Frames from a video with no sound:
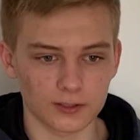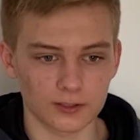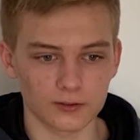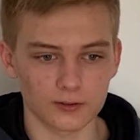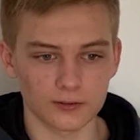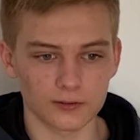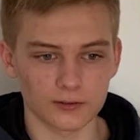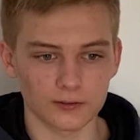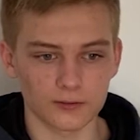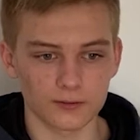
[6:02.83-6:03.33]

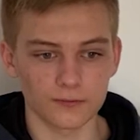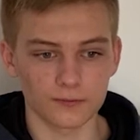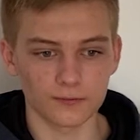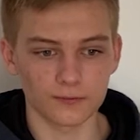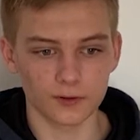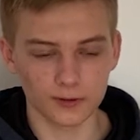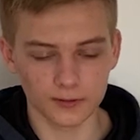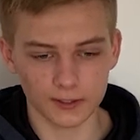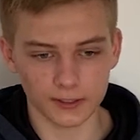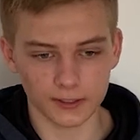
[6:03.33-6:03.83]
to
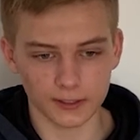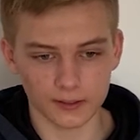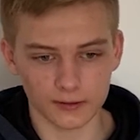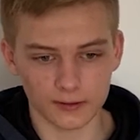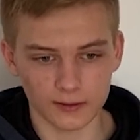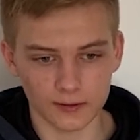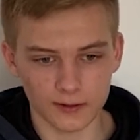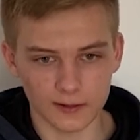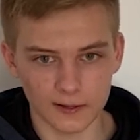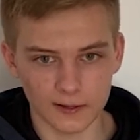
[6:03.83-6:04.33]
Vulkan,
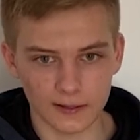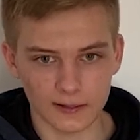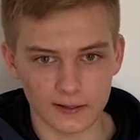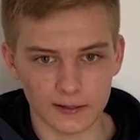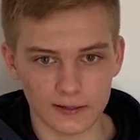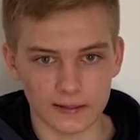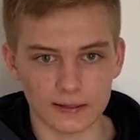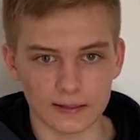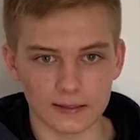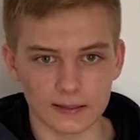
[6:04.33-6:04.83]

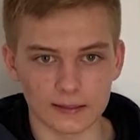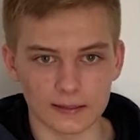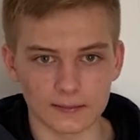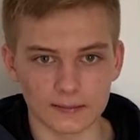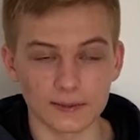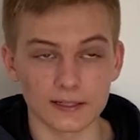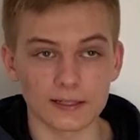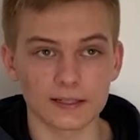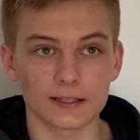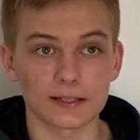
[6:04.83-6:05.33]

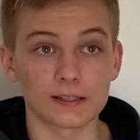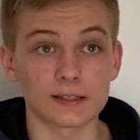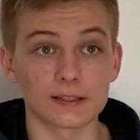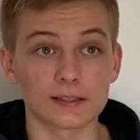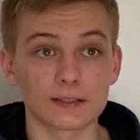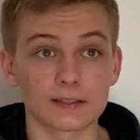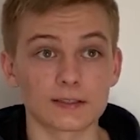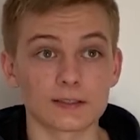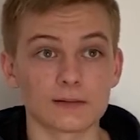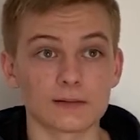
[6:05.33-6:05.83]

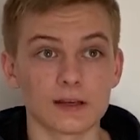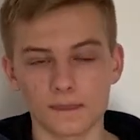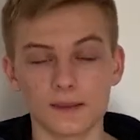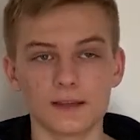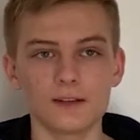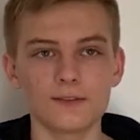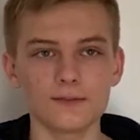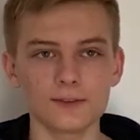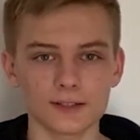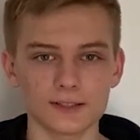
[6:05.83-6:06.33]
because the
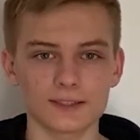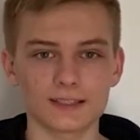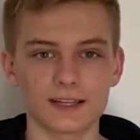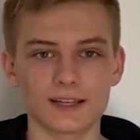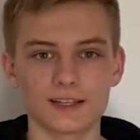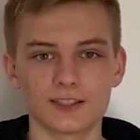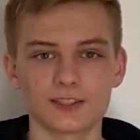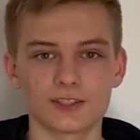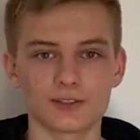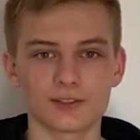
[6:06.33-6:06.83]
Infix
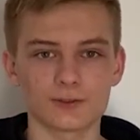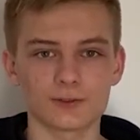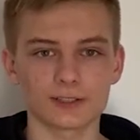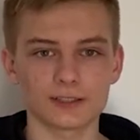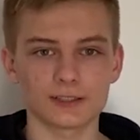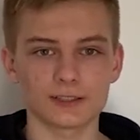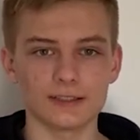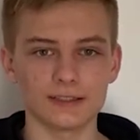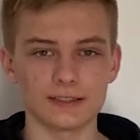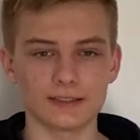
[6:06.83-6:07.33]
engine really
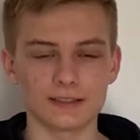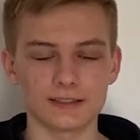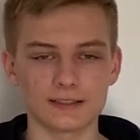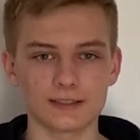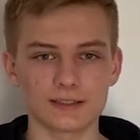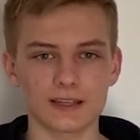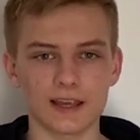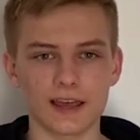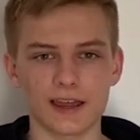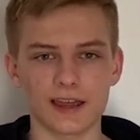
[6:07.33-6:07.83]

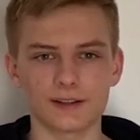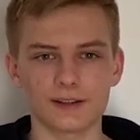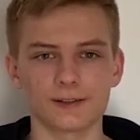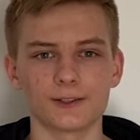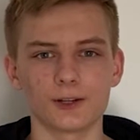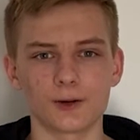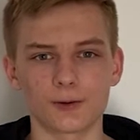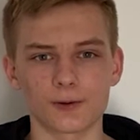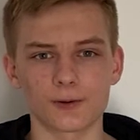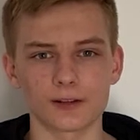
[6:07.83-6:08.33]
needs a
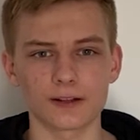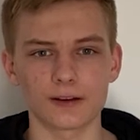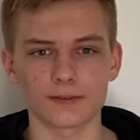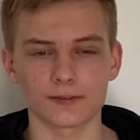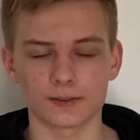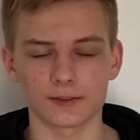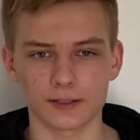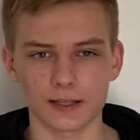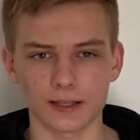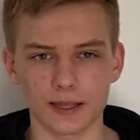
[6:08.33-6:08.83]
lower
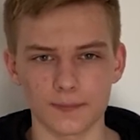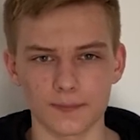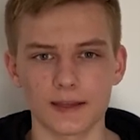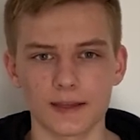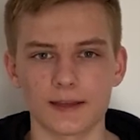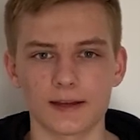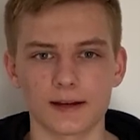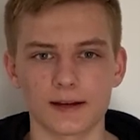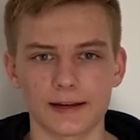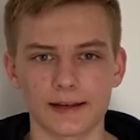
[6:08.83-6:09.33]
level
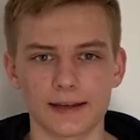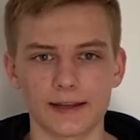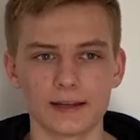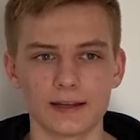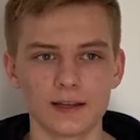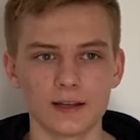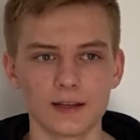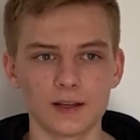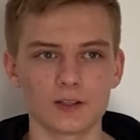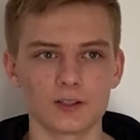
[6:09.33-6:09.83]
API
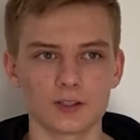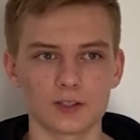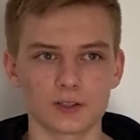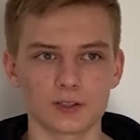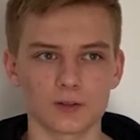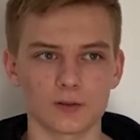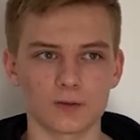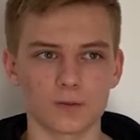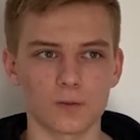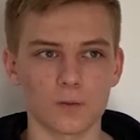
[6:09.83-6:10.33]

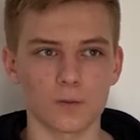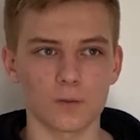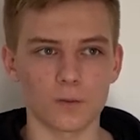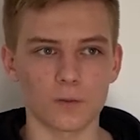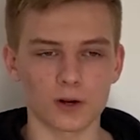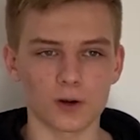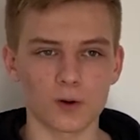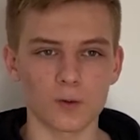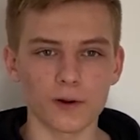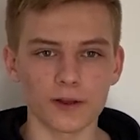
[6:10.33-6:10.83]
to
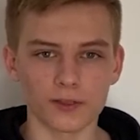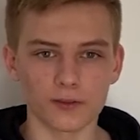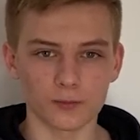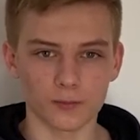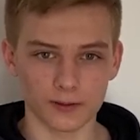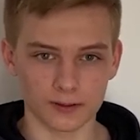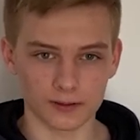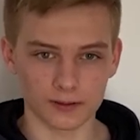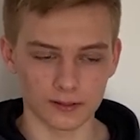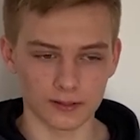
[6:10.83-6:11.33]
work with
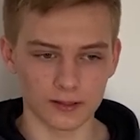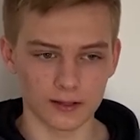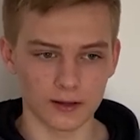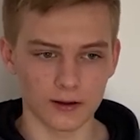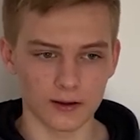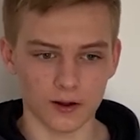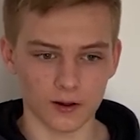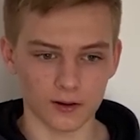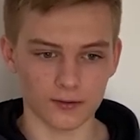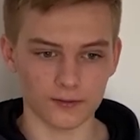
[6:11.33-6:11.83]

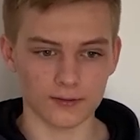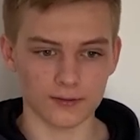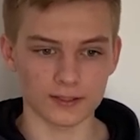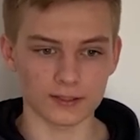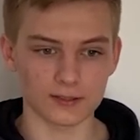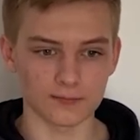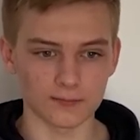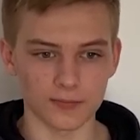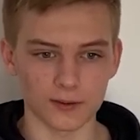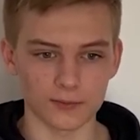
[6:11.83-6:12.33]
all of
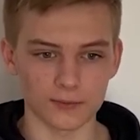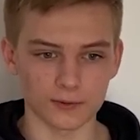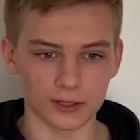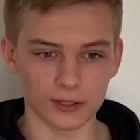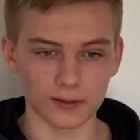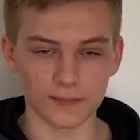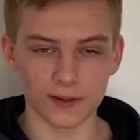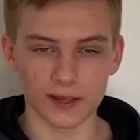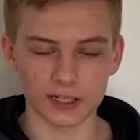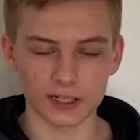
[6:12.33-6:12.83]
this memory
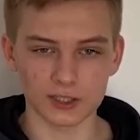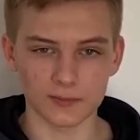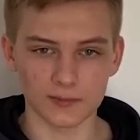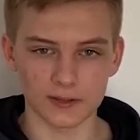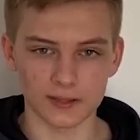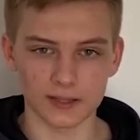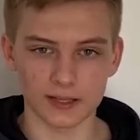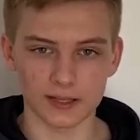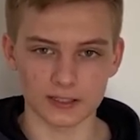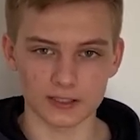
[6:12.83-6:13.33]

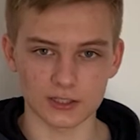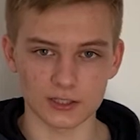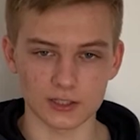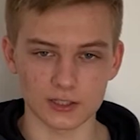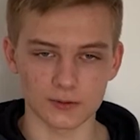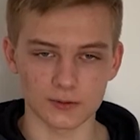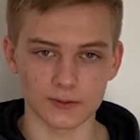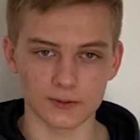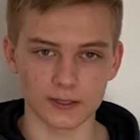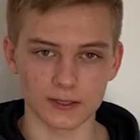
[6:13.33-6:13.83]
management that it's
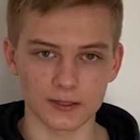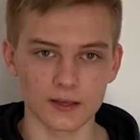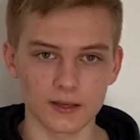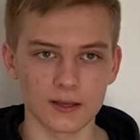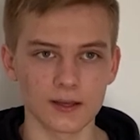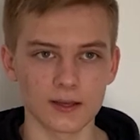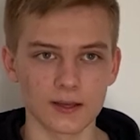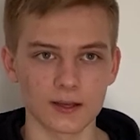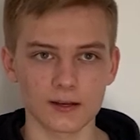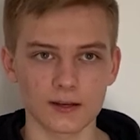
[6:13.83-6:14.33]
doing.
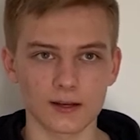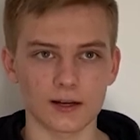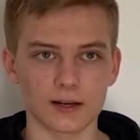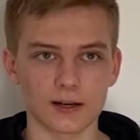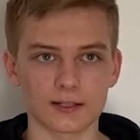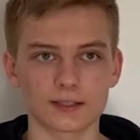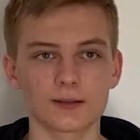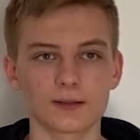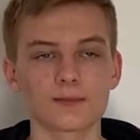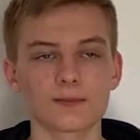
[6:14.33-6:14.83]

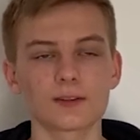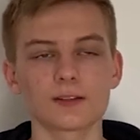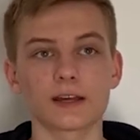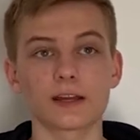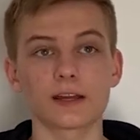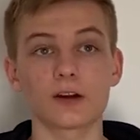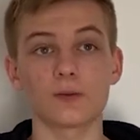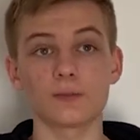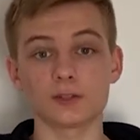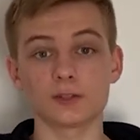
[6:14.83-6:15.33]
Something like
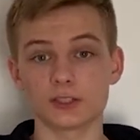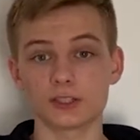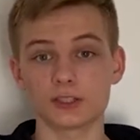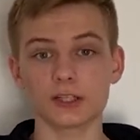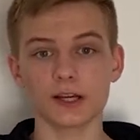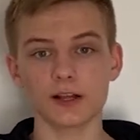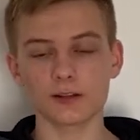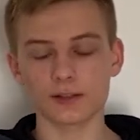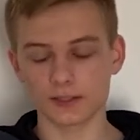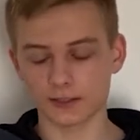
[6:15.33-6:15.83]

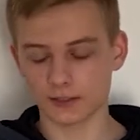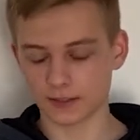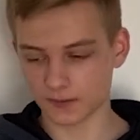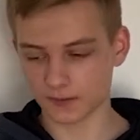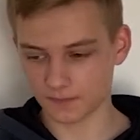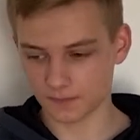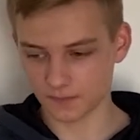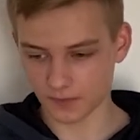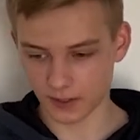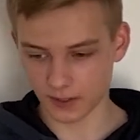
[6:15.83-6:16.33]
OpenGL is
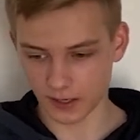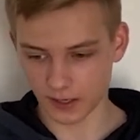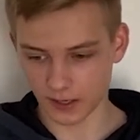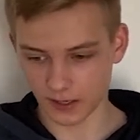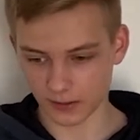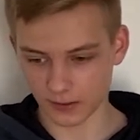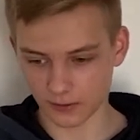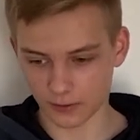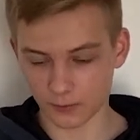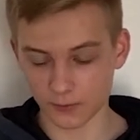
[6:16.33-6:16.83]

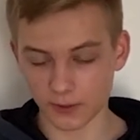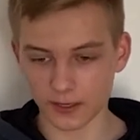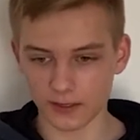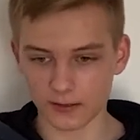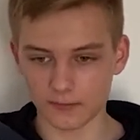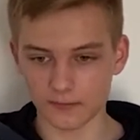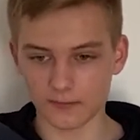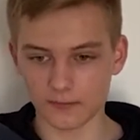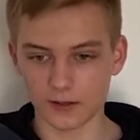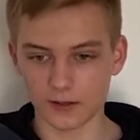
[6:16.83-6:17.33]
great.